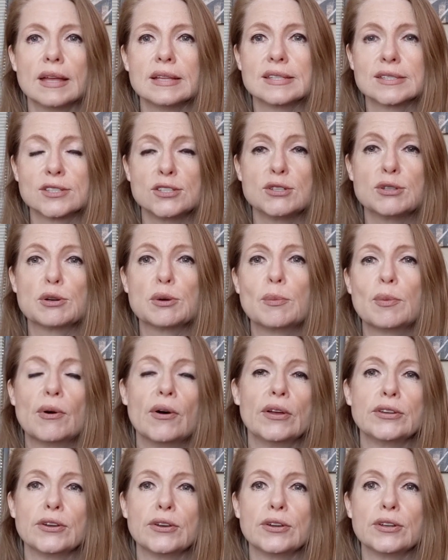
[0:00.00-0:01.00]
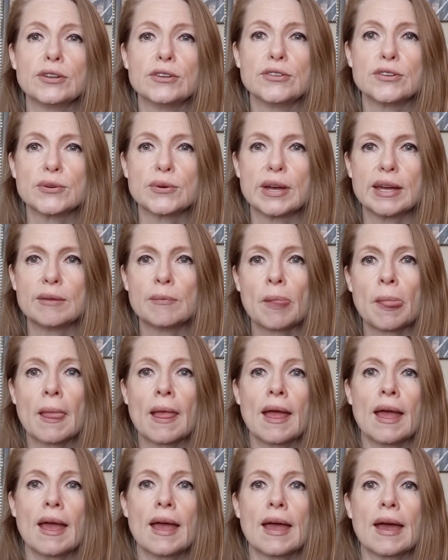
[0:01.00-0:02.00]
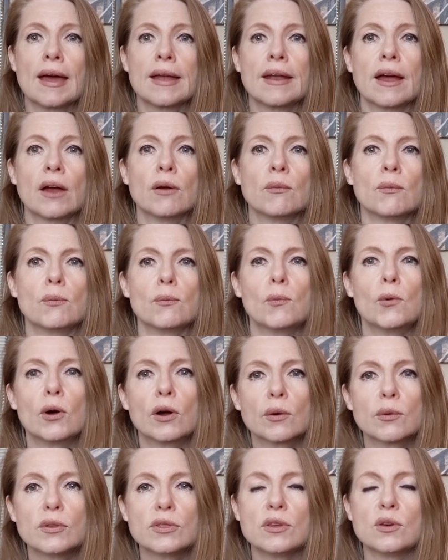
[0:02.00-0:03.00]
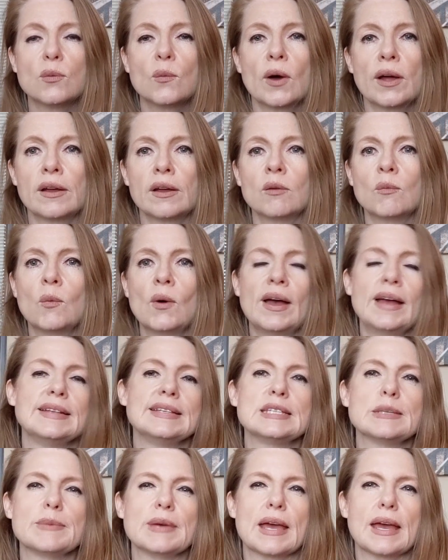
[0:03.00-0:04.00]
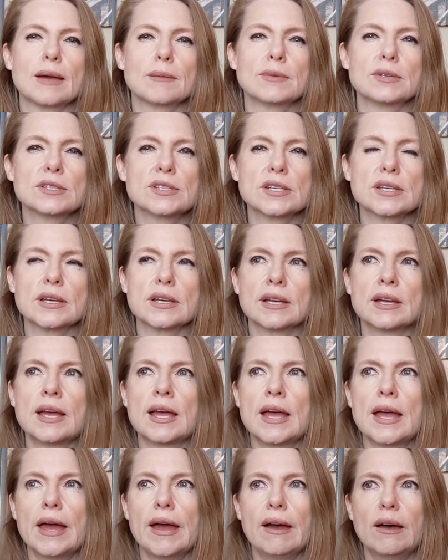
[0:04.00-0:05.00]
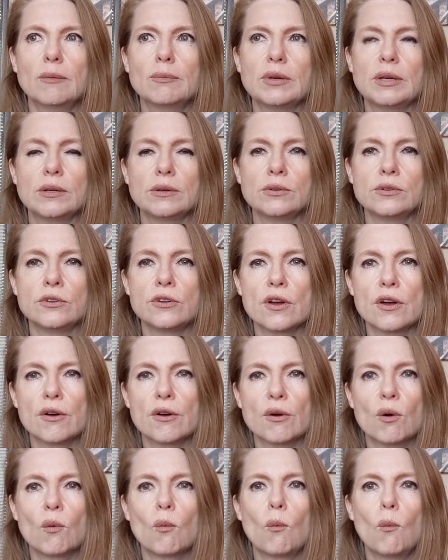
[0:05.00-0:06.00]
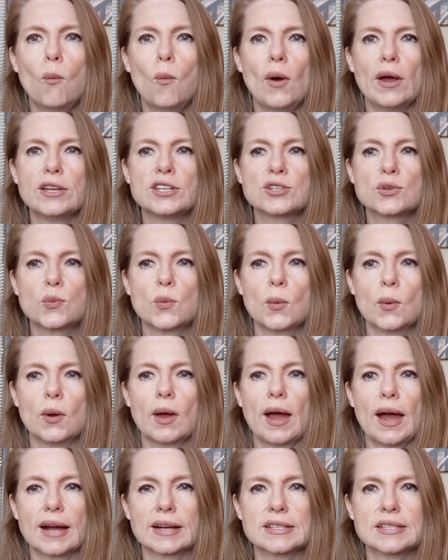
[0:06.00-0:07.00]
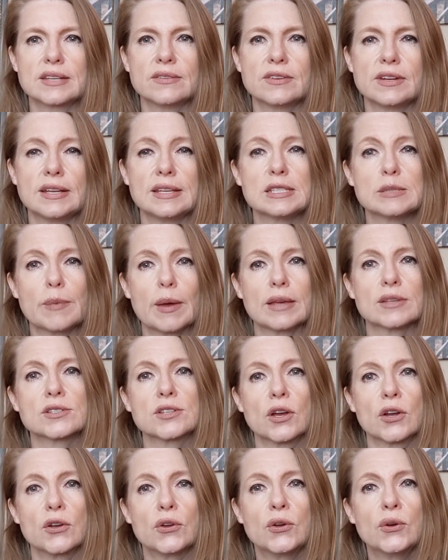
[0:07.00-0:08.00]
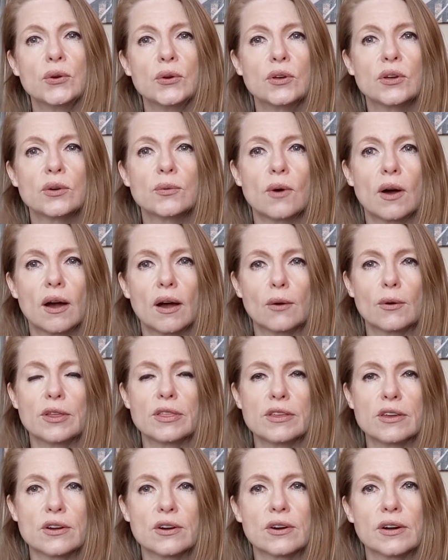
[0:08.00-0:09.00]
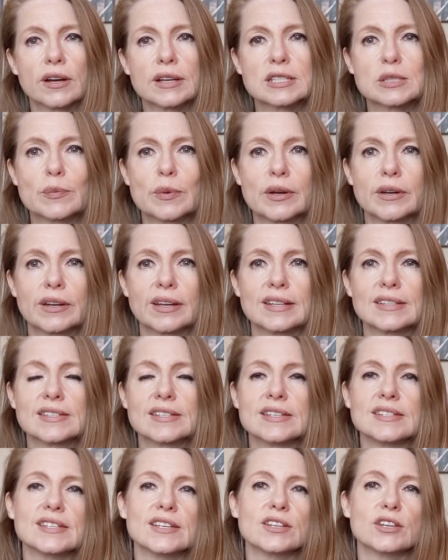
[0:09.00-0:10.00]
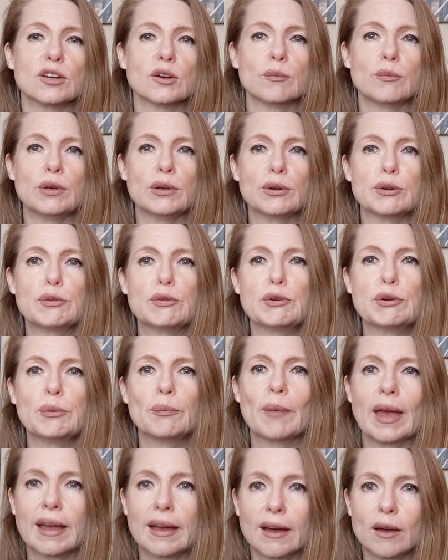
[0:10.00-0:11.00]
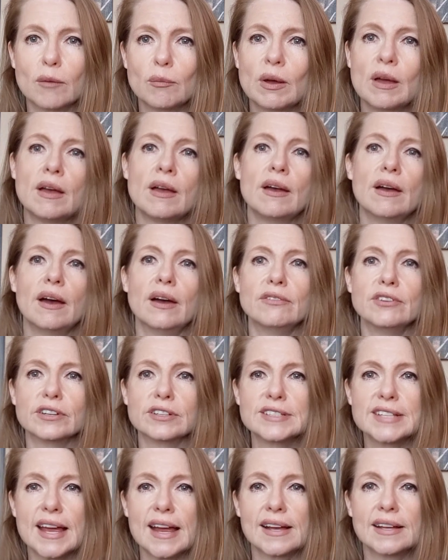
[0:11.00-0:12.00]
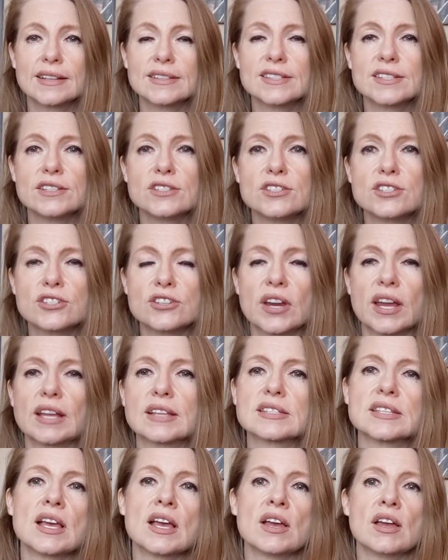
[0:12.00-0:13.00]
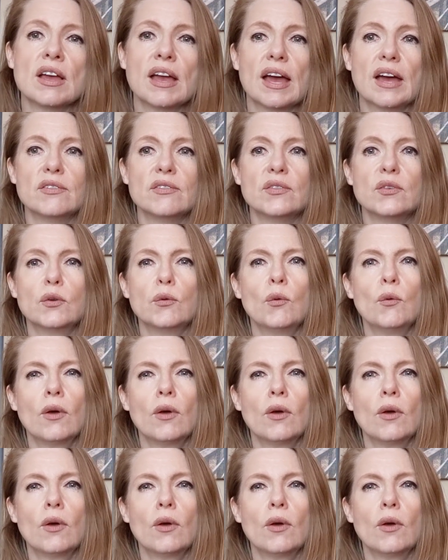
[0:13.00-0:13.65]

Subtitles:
it's doable and you can do it. And I work with you one-on-one to be able to help you know which activities, based on who you are with your experiences and your beautiful makeup of your talents and strengths, of